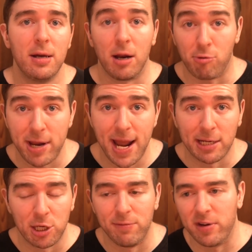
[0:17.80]
a
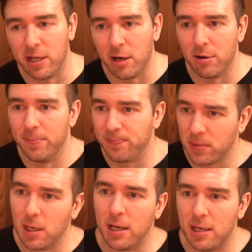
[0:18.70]
reaction video.
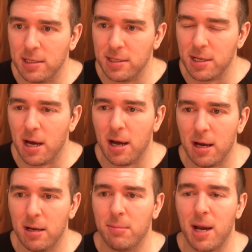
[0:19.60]
And
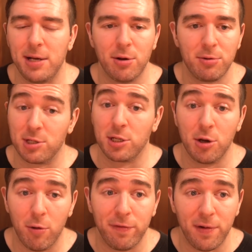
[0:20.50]
um, I know there's a
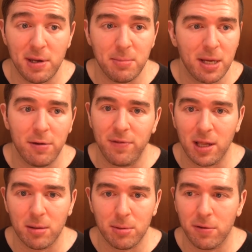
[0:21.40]
GoFundMe
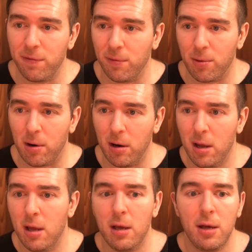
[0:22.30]
available
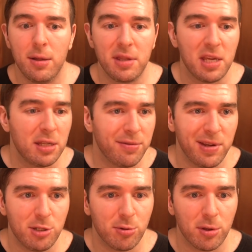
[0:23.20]
for the
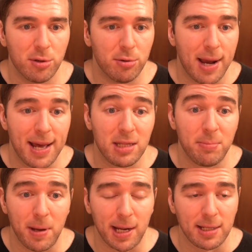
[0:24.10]
individual who had
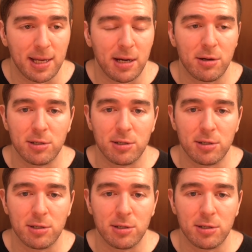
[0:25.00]
the pec tear.